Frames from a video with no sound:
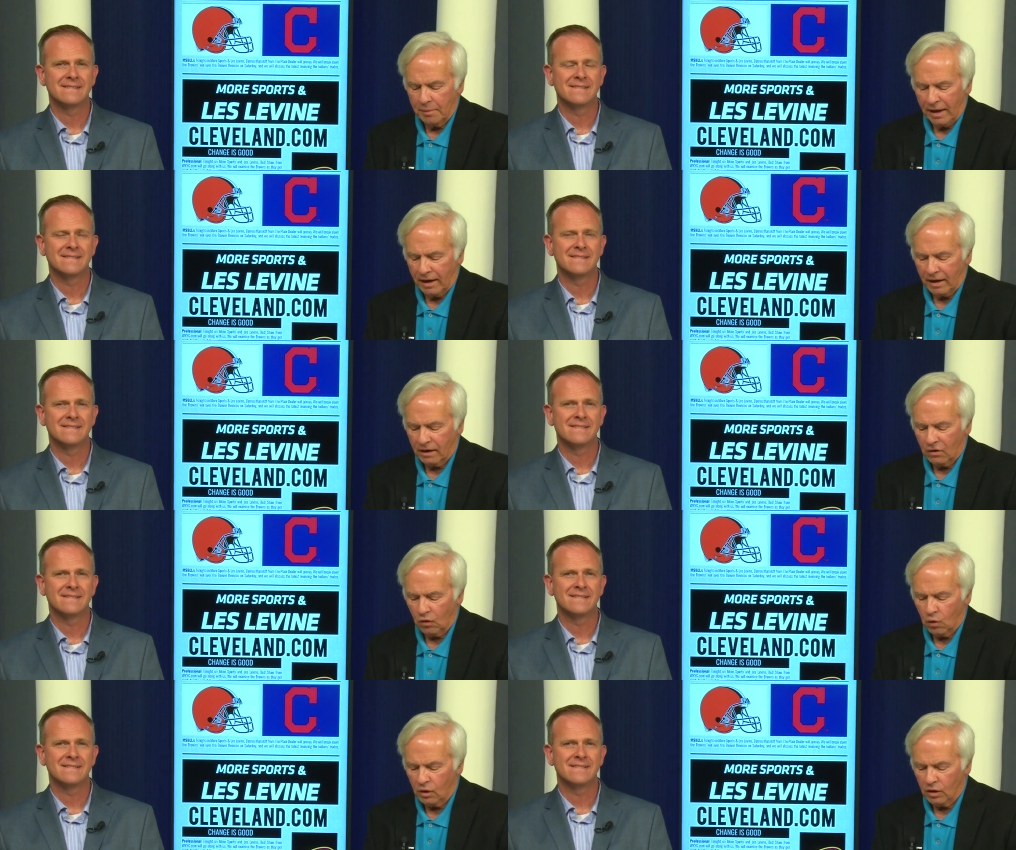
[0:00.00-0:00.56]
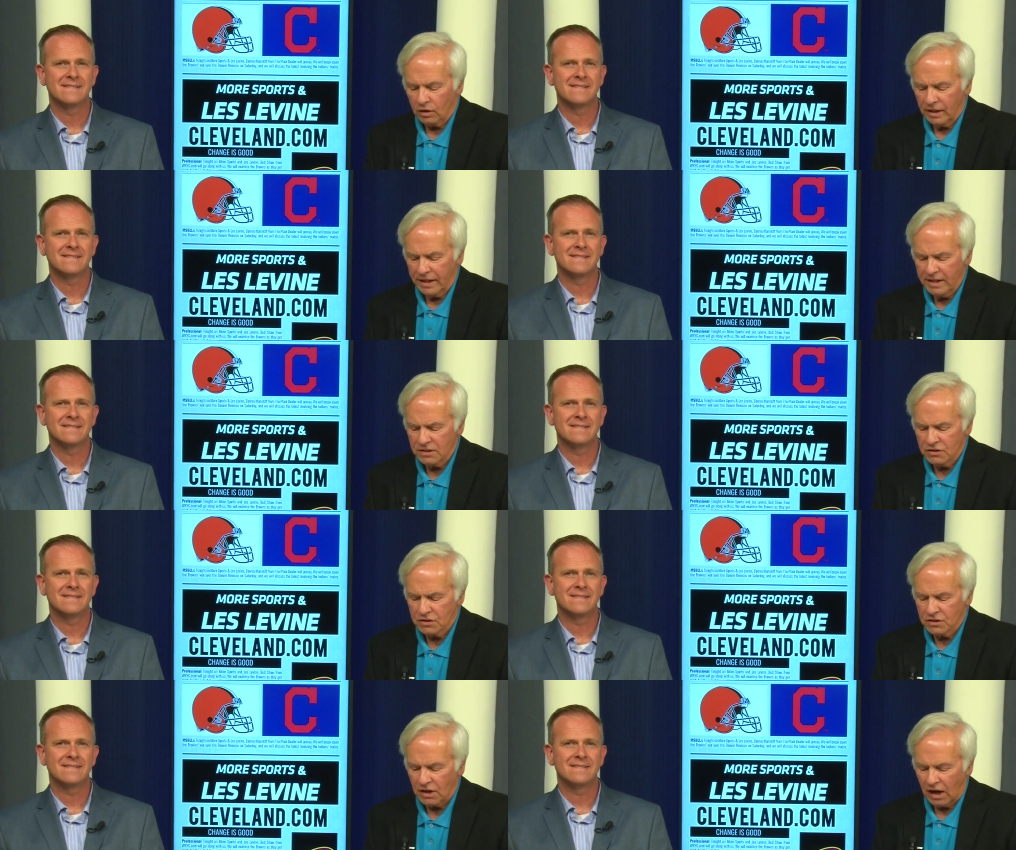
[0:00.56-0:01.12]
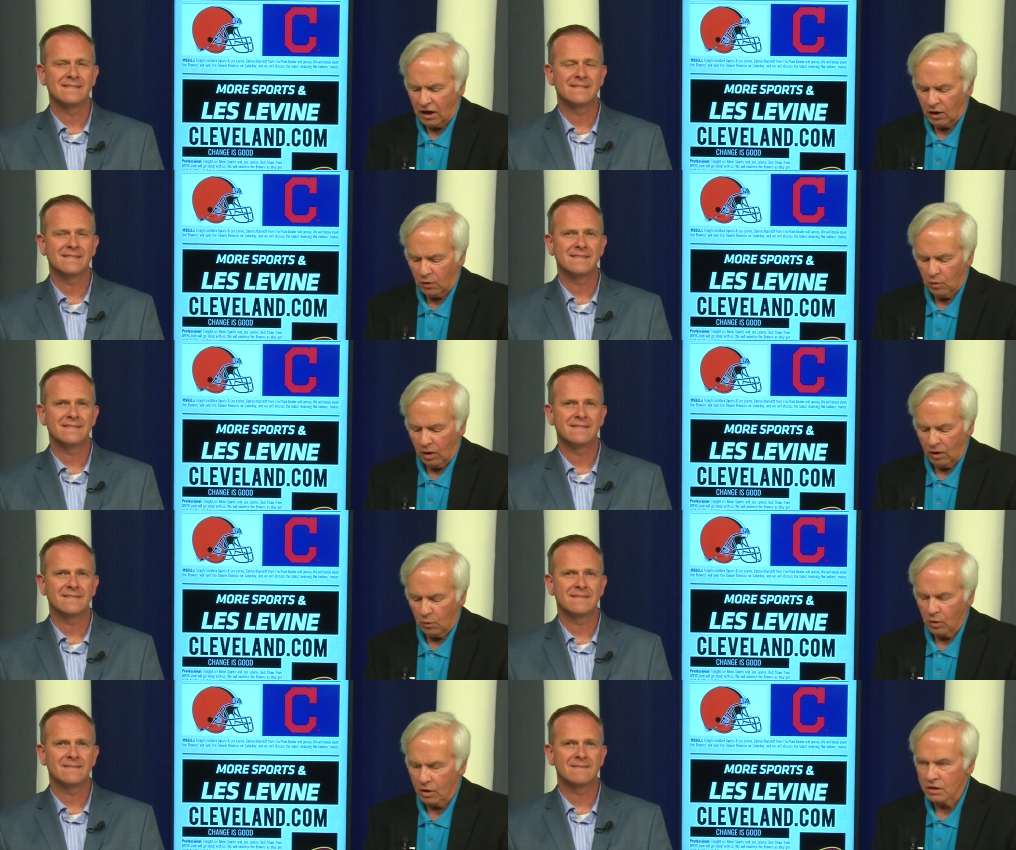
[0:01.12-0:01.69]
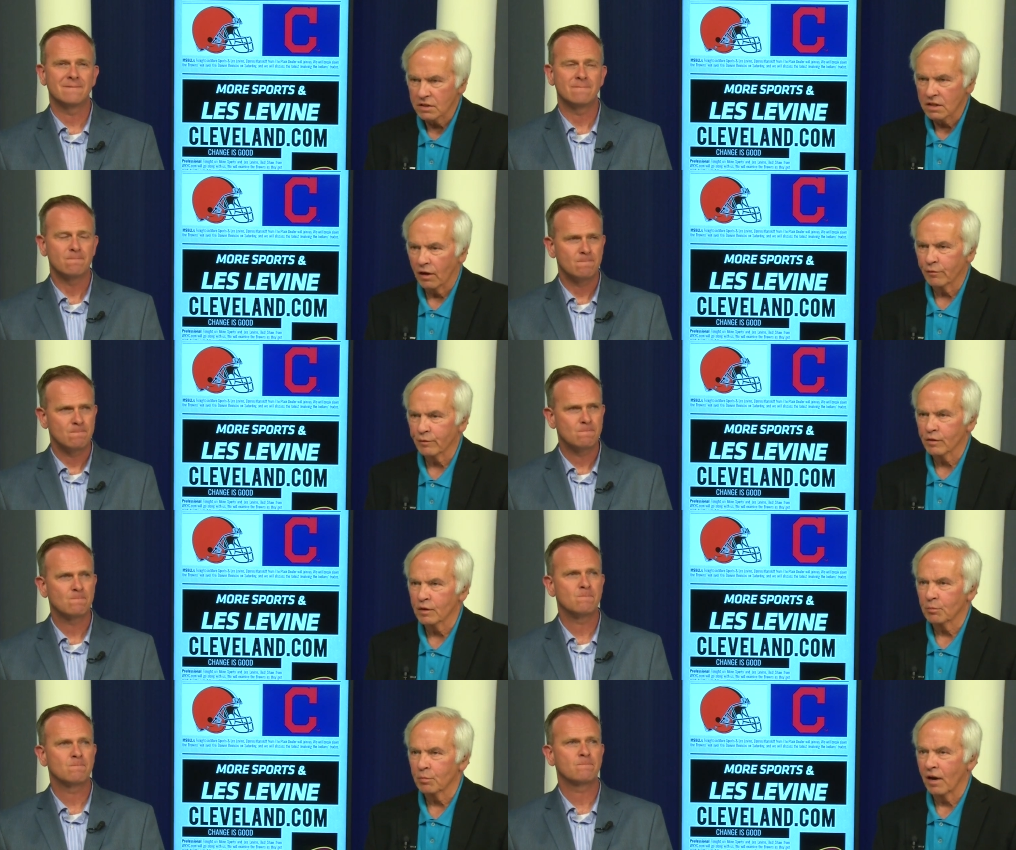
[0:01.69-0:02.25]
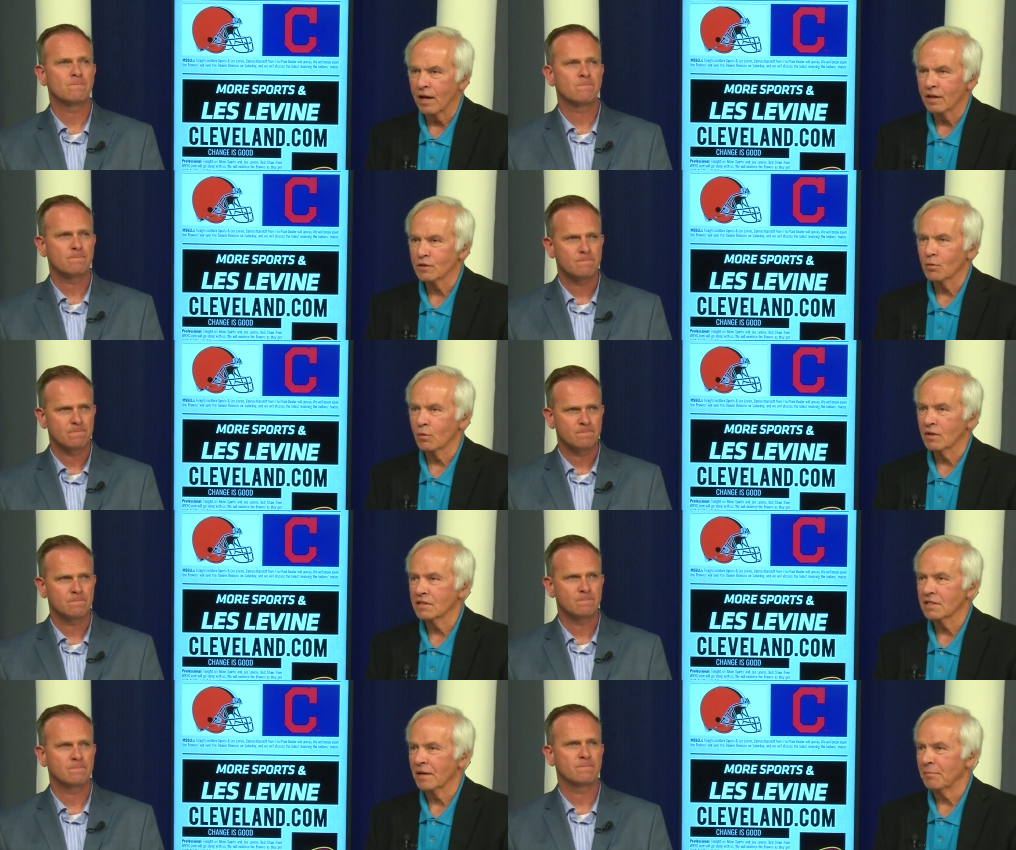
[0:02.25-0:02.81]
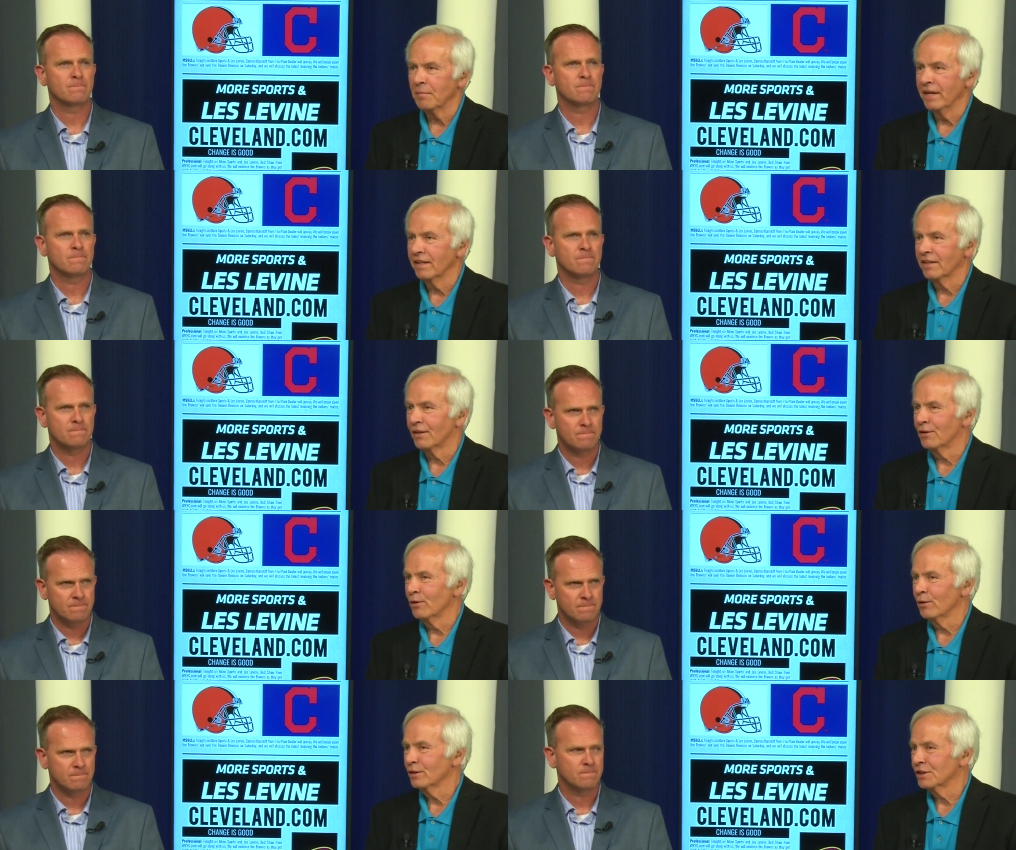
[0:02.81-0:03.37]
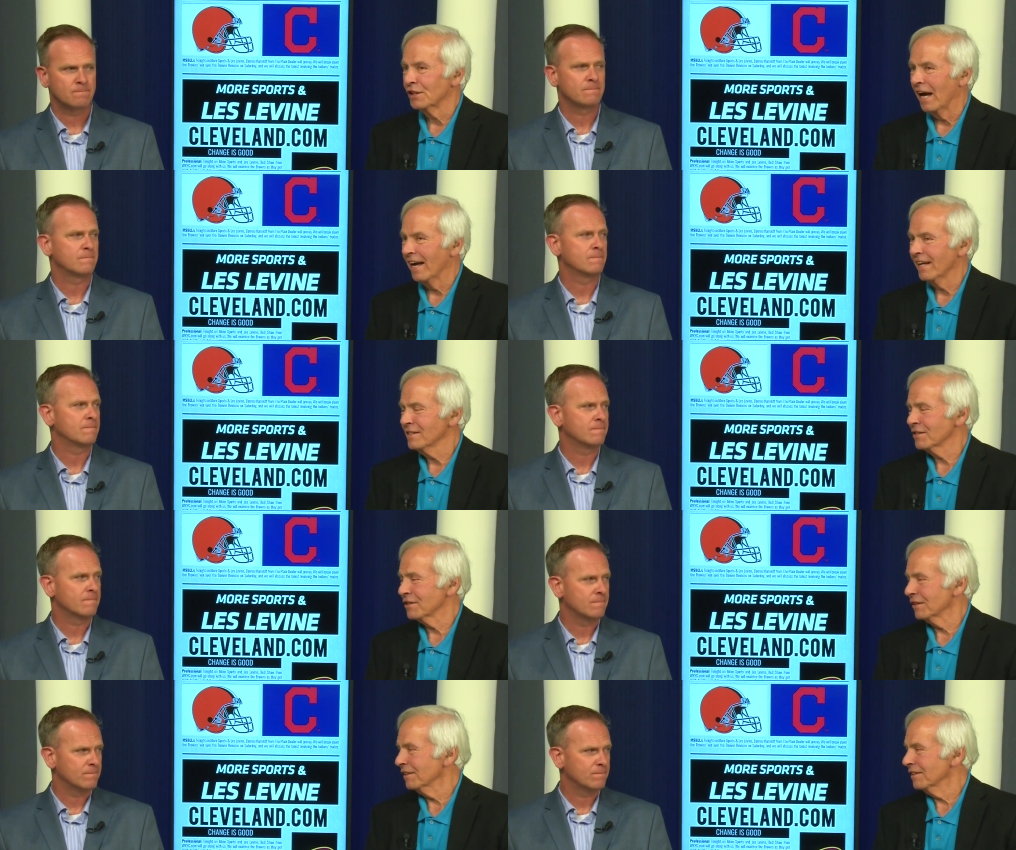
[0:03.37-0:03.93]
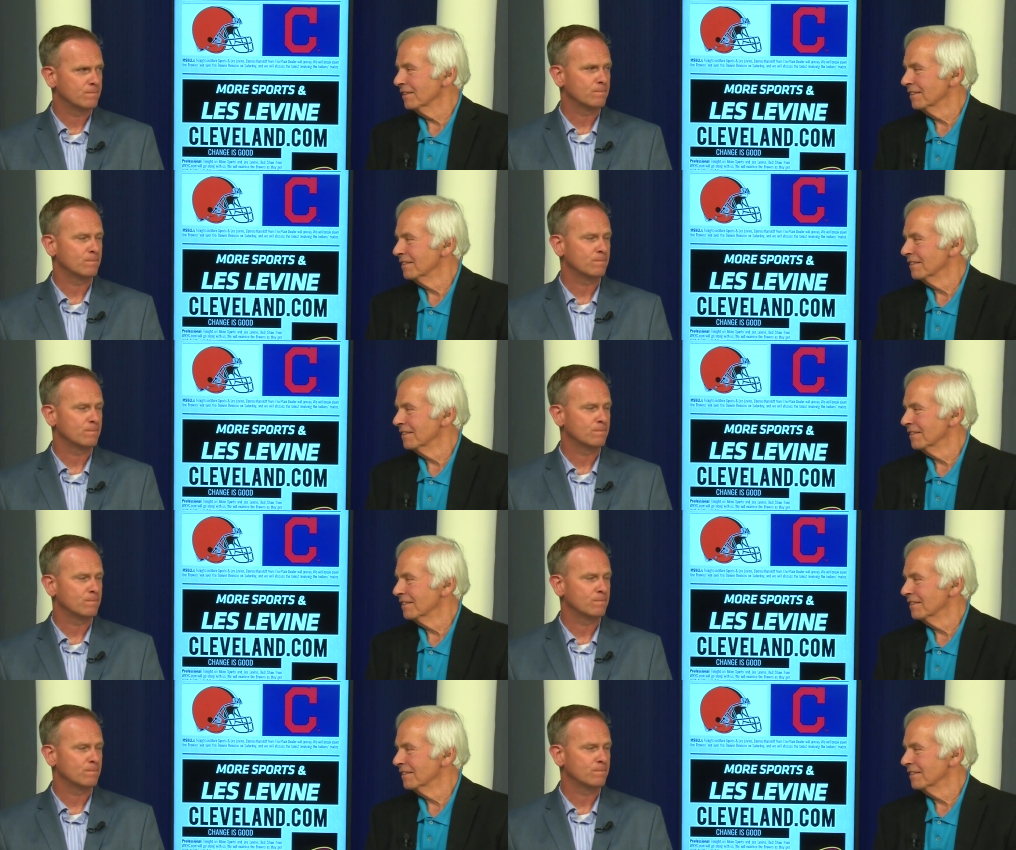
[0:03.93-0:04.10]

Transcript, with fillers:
Speaker 1: back Orleans Darkwa works out for the Browns. What does that mean to Duke Johnson?